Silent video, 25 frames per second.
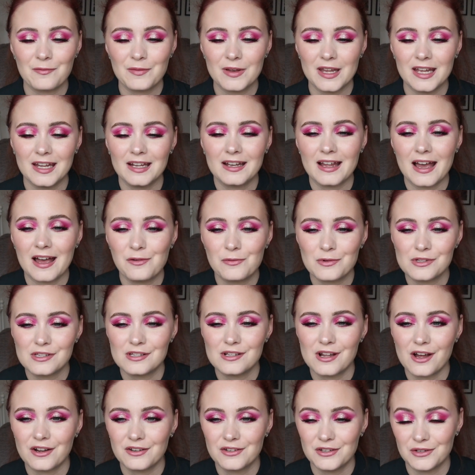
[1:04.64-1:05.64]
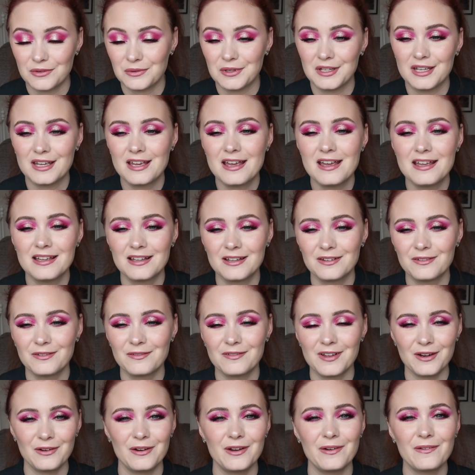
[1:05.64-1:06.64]
update, I was not doing
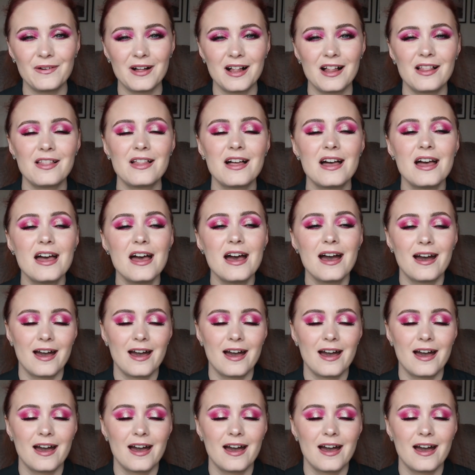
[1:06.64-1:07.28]
very well.